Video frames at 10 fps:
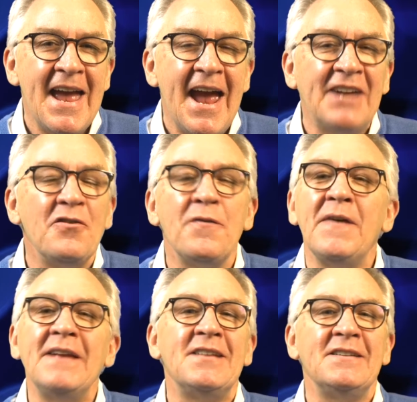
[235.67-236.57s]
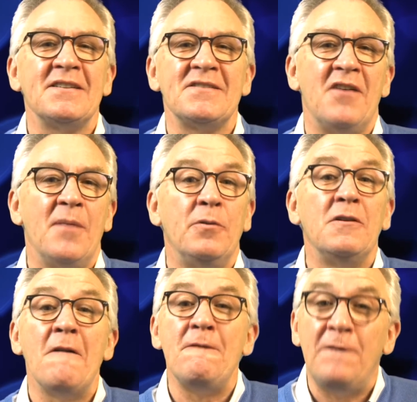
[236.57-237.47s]
An authentic disciple
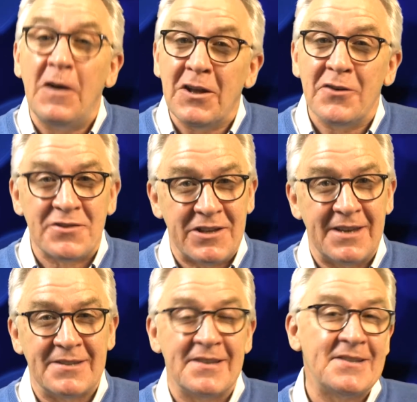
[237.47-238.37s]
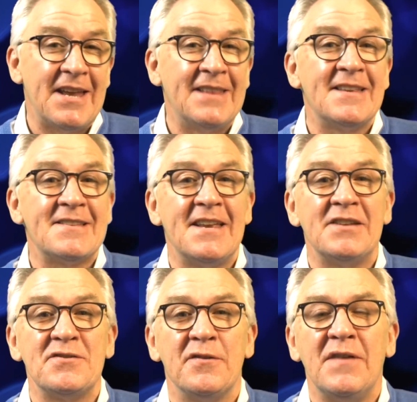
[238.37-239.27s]
follows Jesus in the
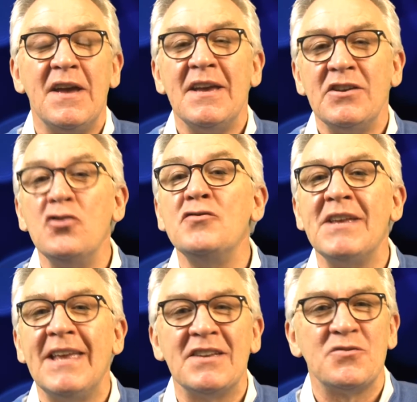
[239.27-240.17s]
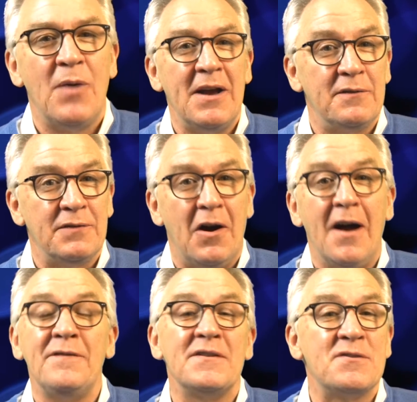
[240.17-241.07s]
sense of using his of
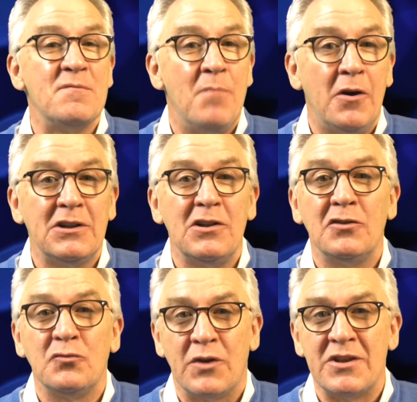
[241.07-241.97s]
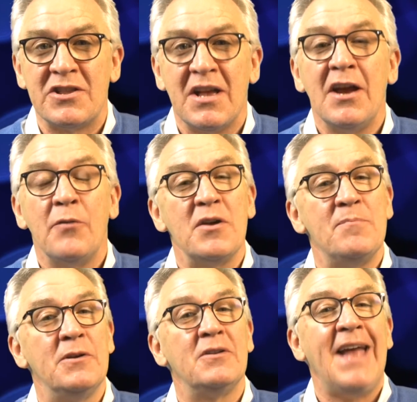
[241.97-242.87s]
life as the model on which we
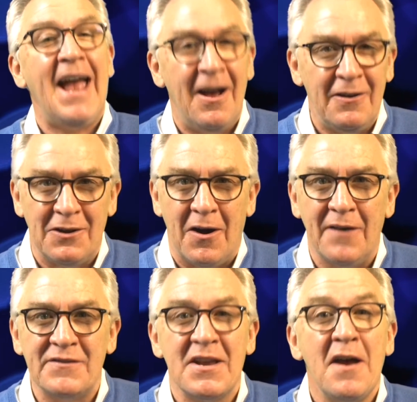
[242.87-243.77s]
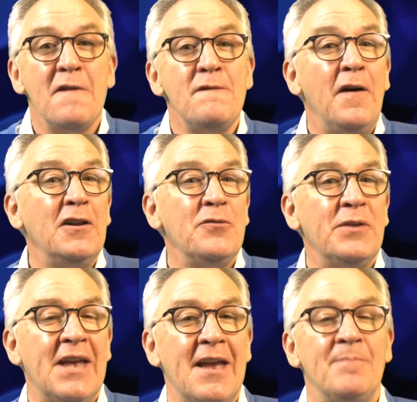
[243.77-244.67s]
build our lives.
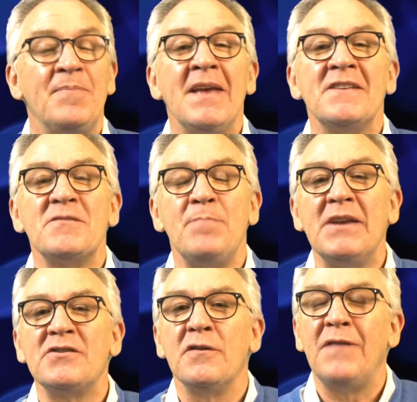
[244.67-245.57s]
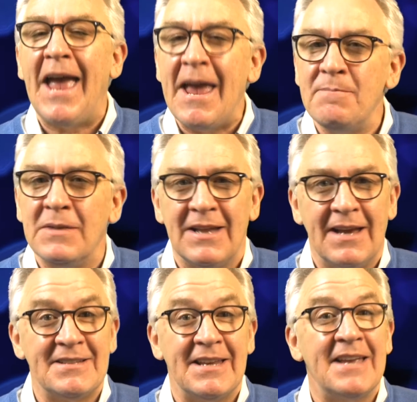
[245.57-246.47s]
Following him speaks of
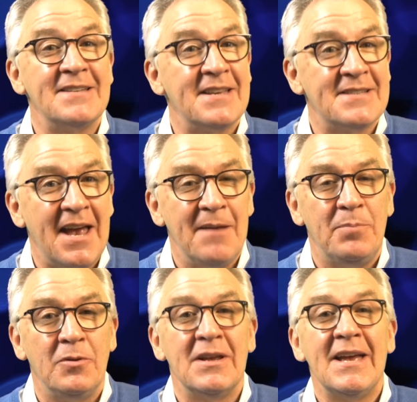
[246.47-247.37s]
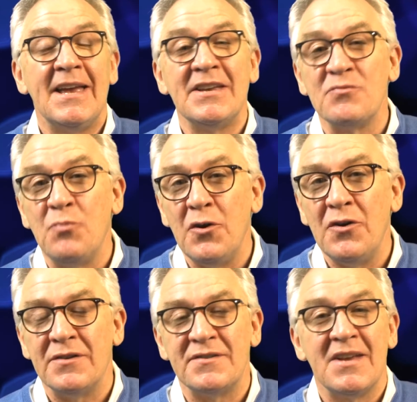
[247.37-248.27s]
emulating his example, his
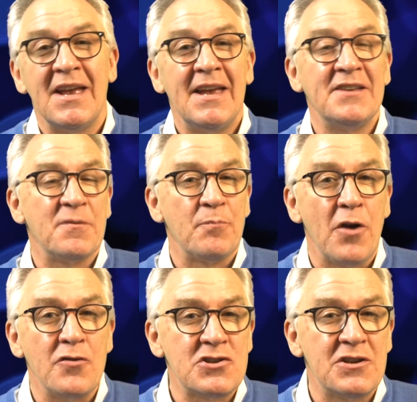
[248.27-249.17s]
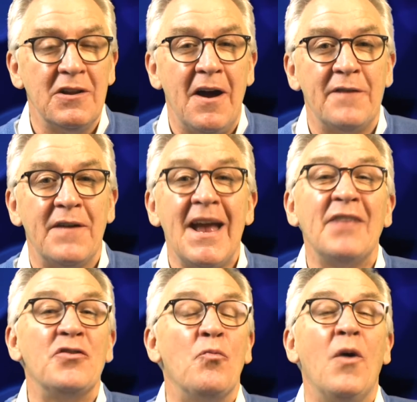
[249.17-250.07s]
words, his approach to life,
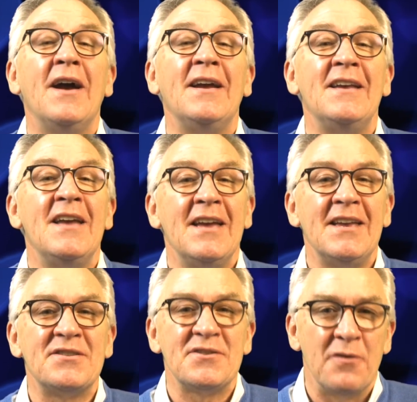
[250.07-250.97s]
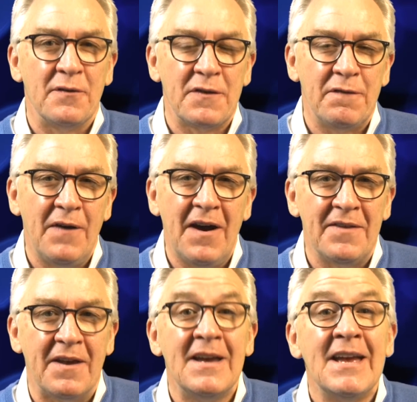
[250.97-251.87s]
and the way he served the
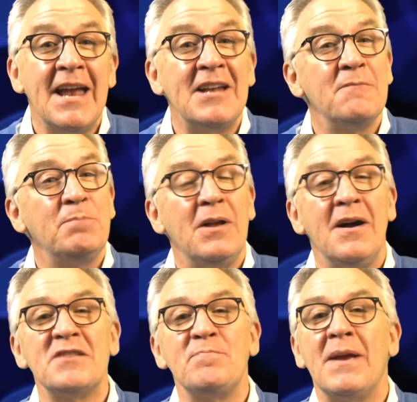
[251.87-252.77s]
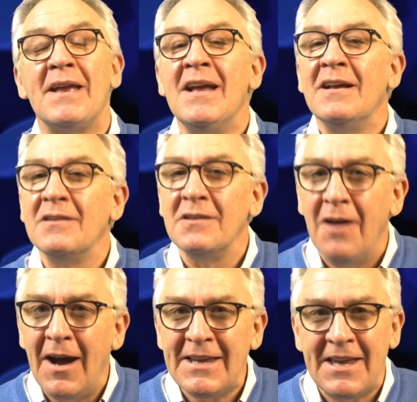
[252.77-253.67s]
Father. It implies being
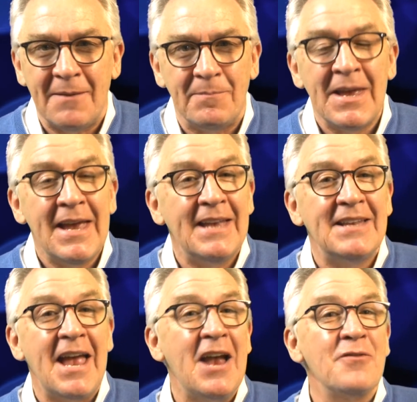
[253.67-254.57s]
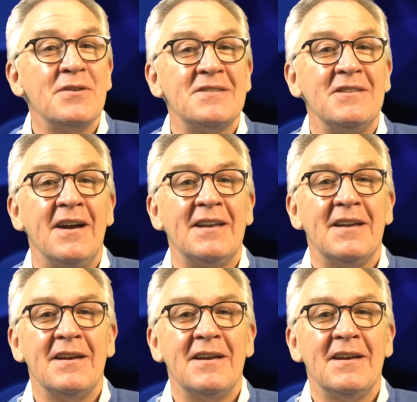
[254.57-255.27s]
like him in areas like